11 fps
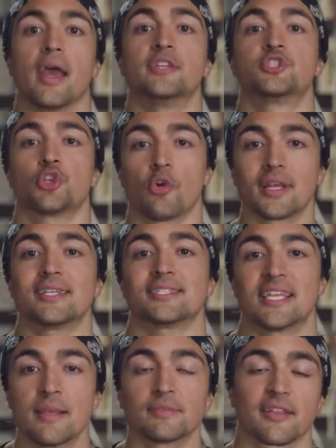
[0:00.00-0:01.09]
It certainly
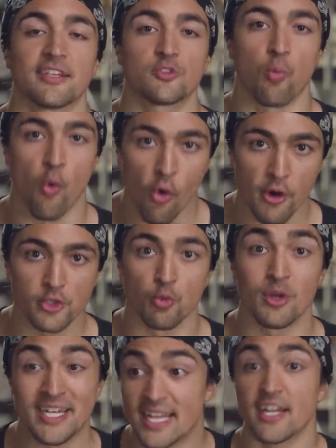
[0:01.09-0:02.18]
seems like these warriors would
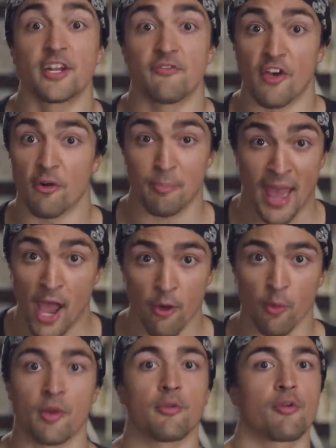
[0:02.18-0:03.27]
need to develop power
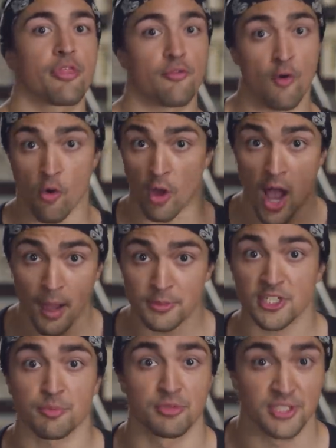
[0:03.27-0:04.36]
when they're throwing
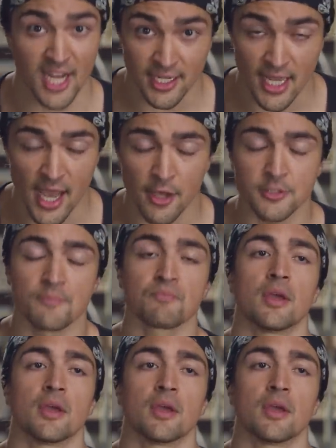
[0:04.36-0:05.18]
objects, projectiles.